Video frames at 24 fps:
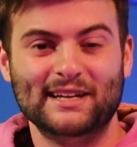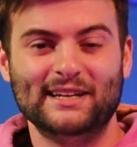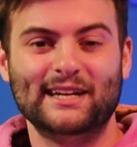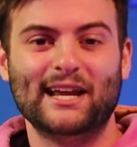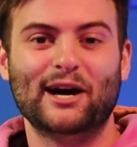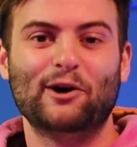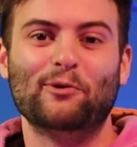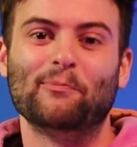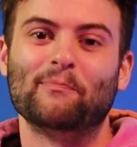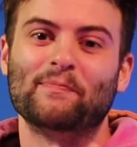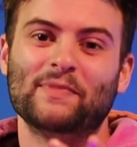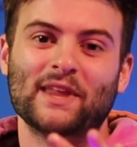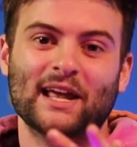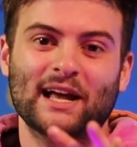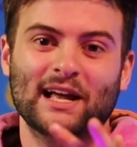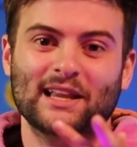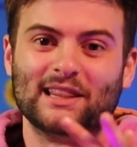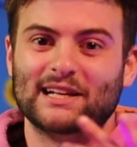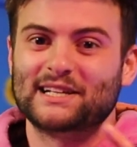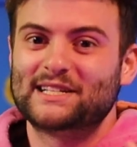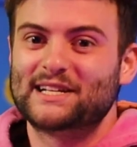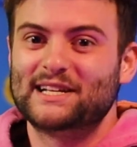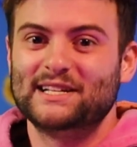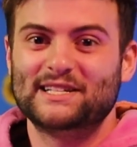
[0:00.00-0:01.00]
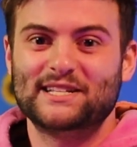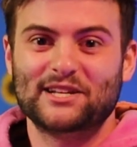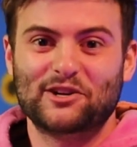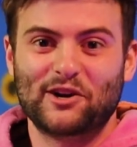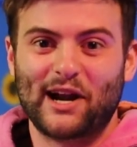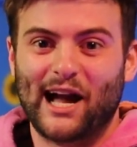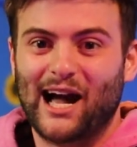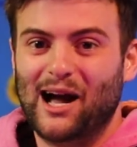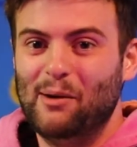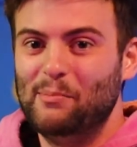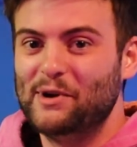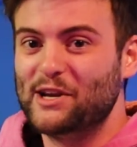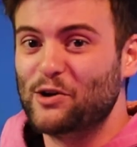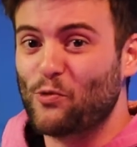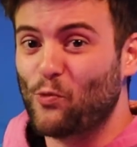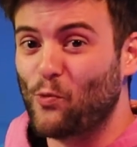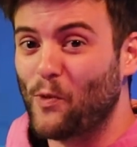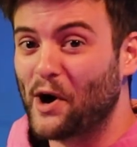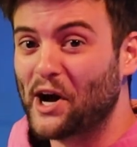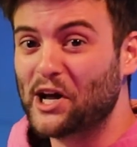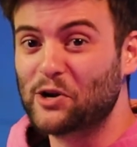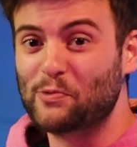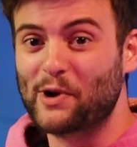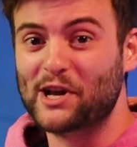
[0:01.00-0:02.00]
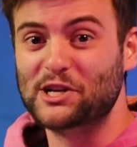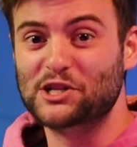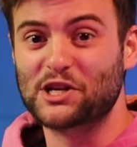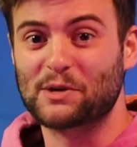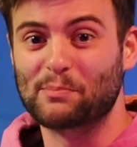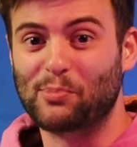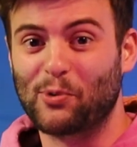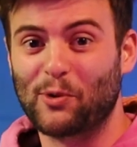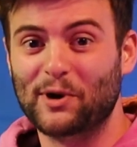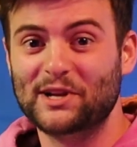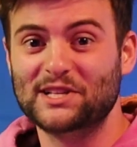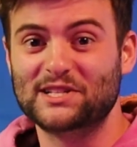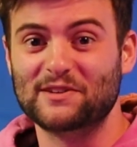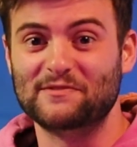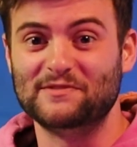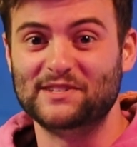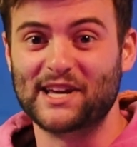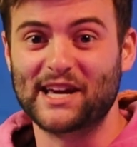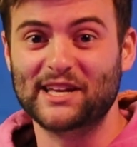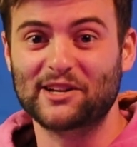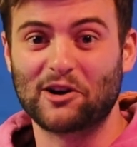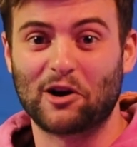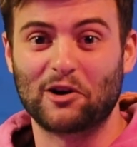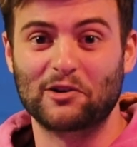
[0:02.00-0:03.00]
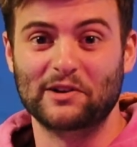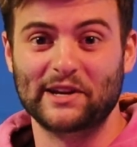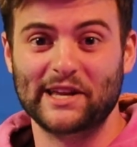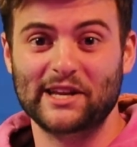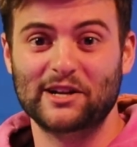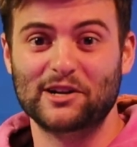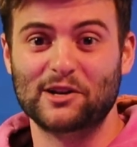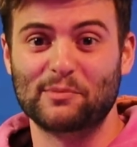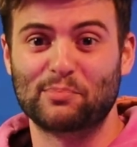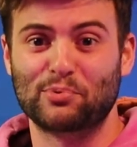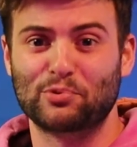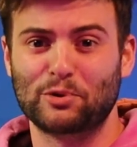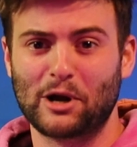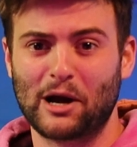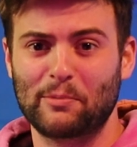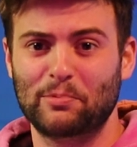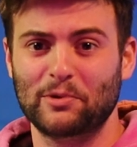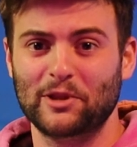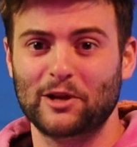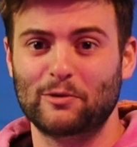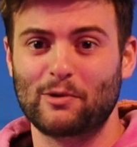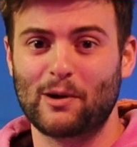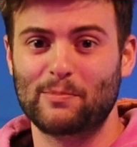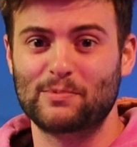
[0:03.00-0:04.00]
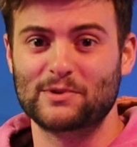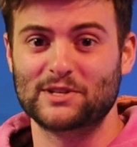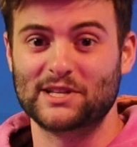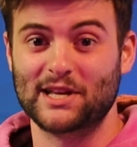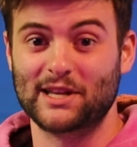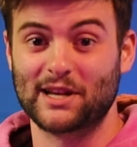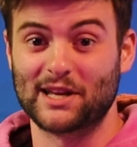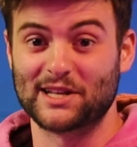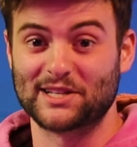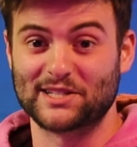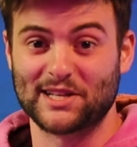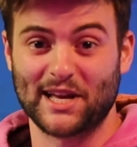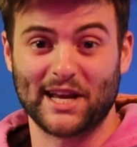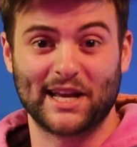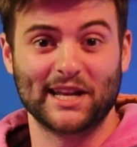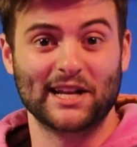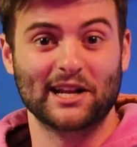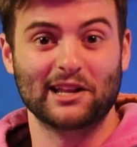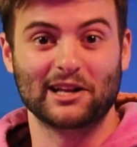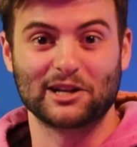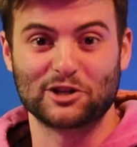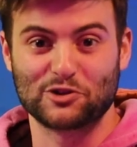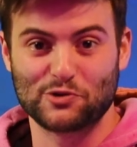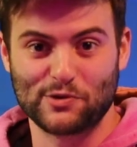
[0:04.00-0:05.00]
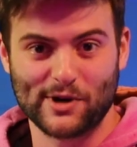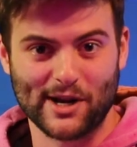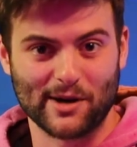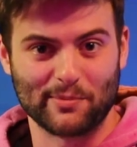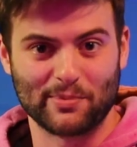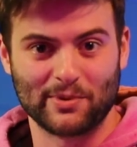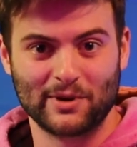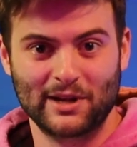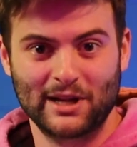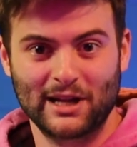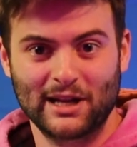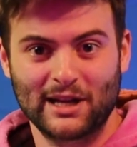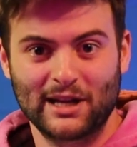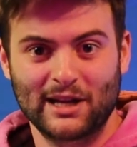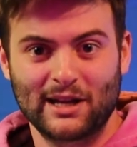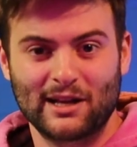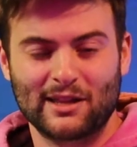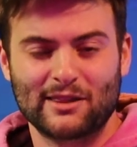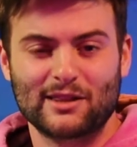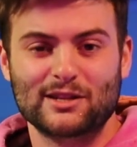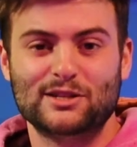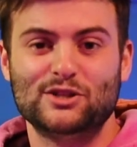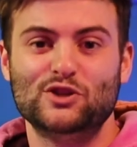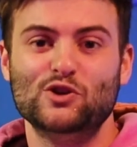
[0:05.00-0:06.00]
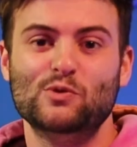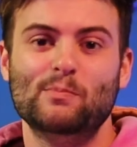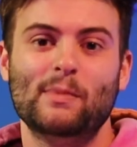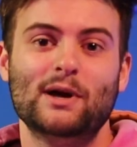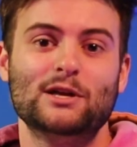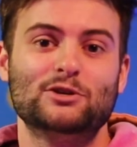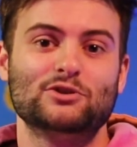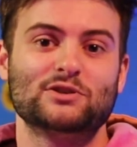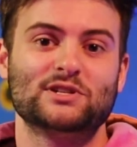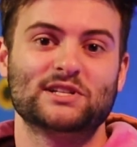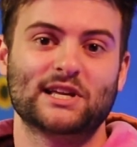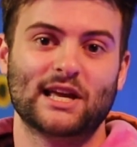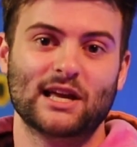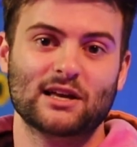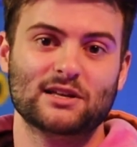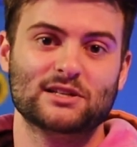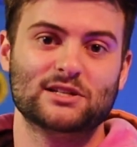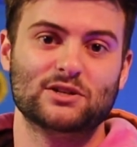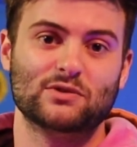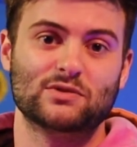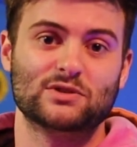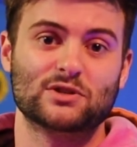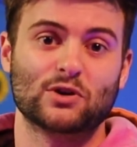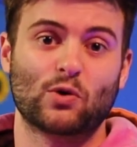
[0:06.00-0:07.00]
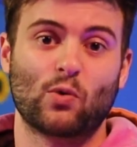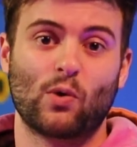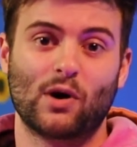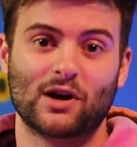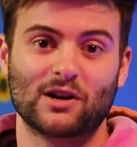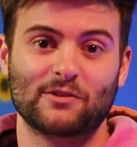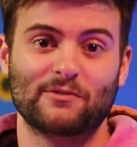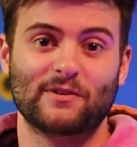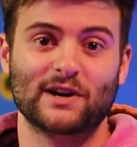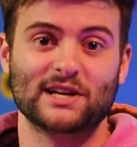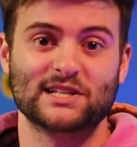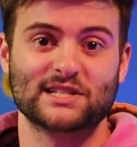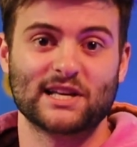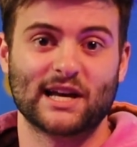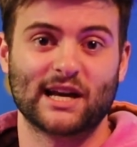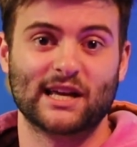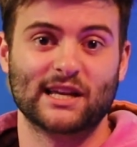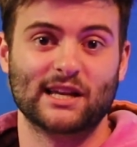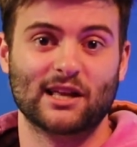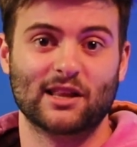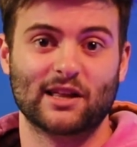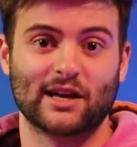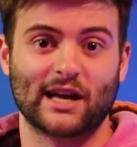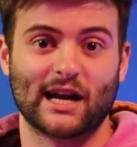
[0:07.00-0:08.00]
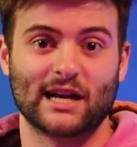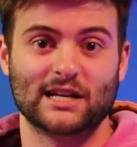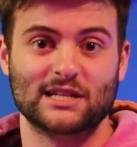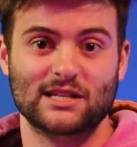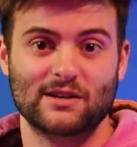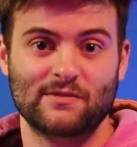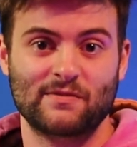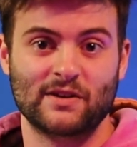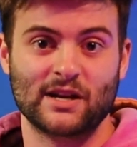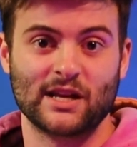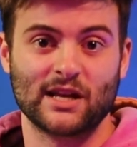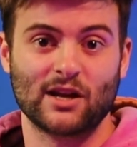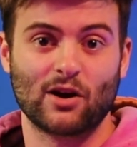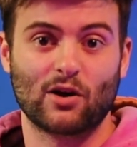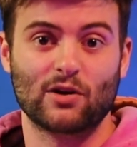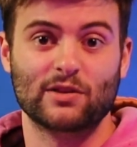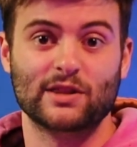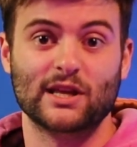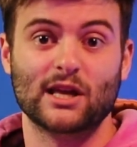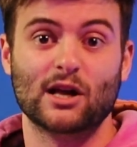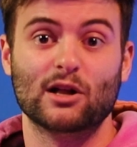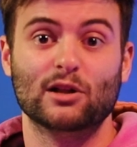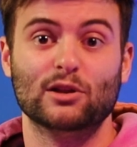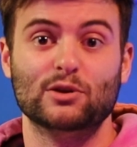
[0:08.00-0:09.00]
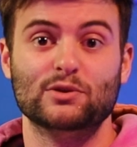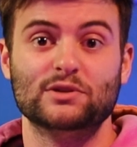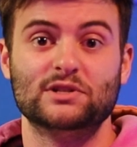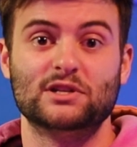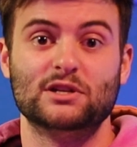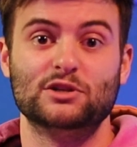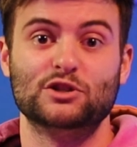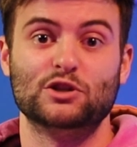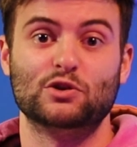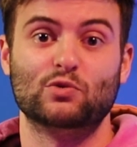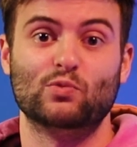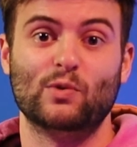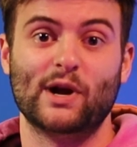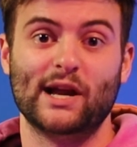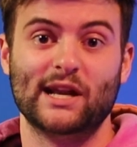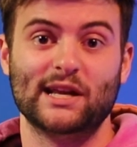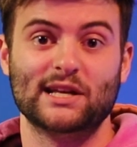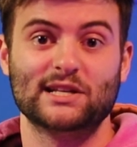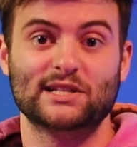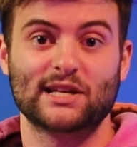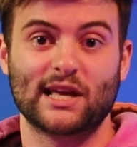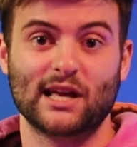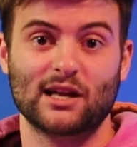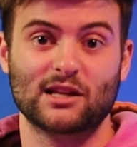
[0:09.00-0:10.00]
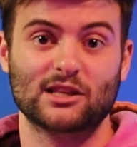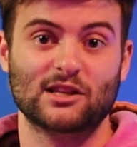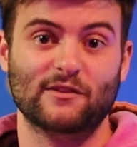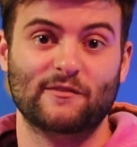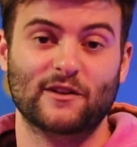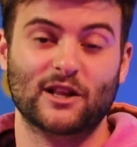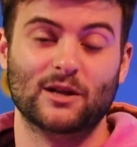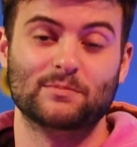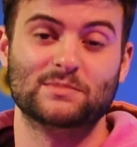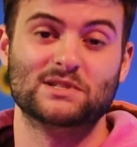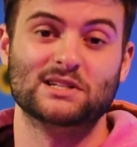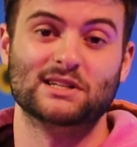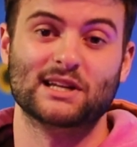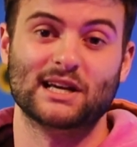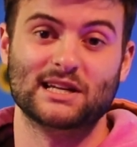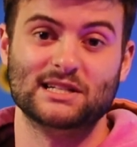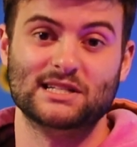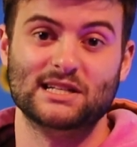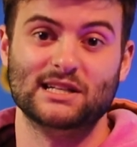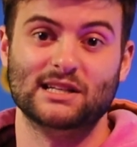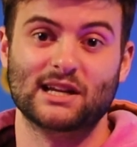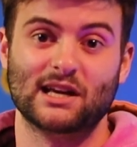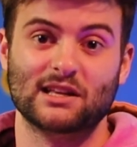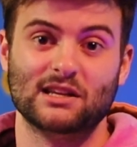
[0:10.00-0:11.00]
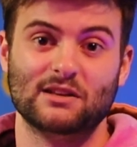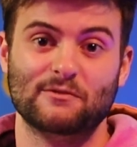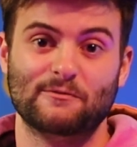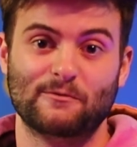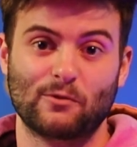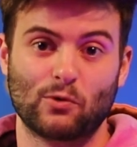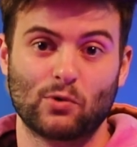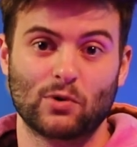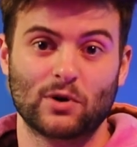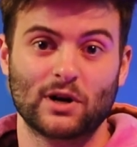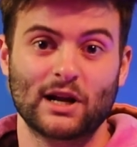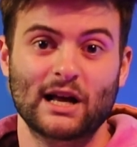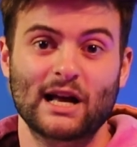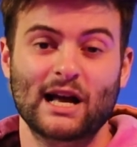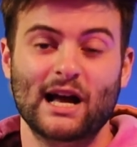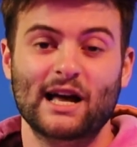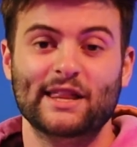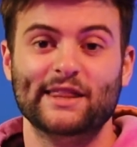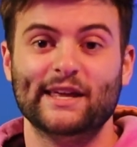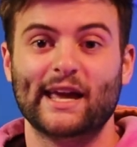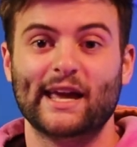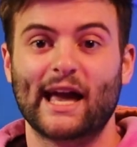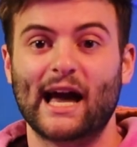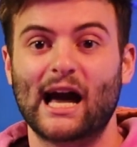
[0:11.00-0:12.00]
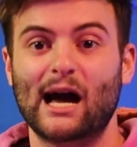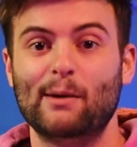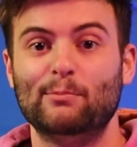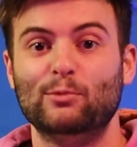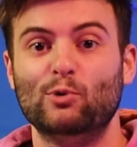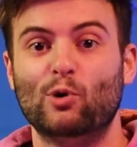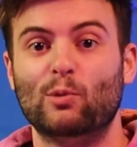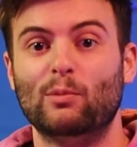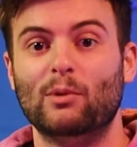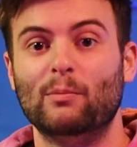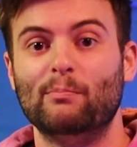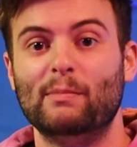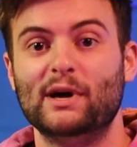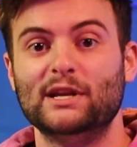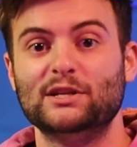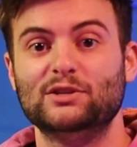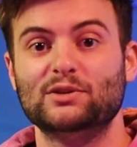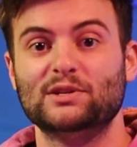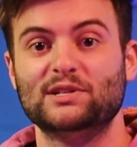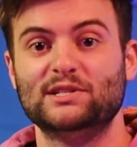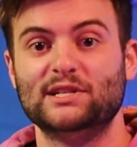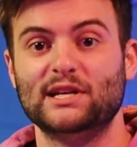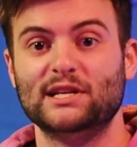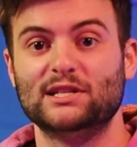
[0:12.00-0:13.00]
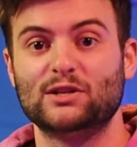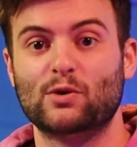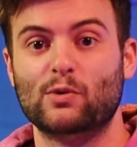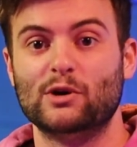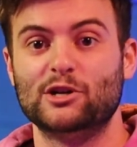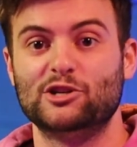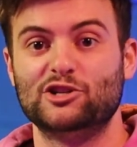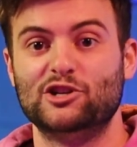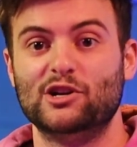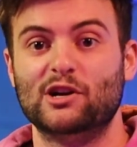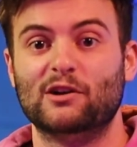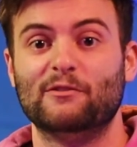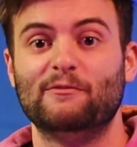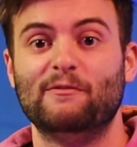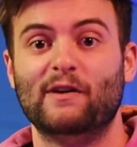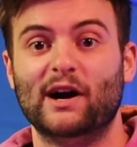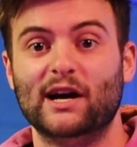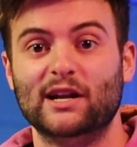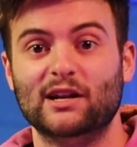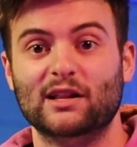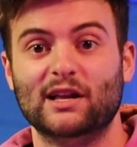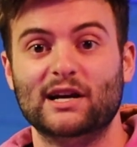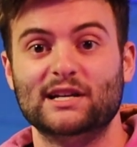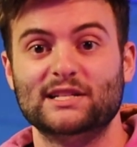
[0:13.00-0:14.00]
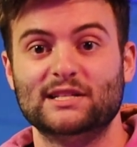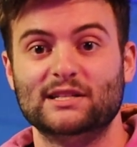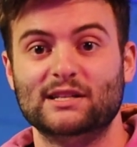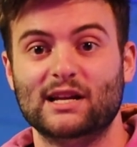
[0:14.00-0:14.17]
Now, let's consider how many wide-ranging points of data are needed to properly represent a psychedelic trip. The two major scales used to quantify psychedelic activity are the hallucinogen rating scale developed in 1994 and the abnormal mental states questionnaire finalized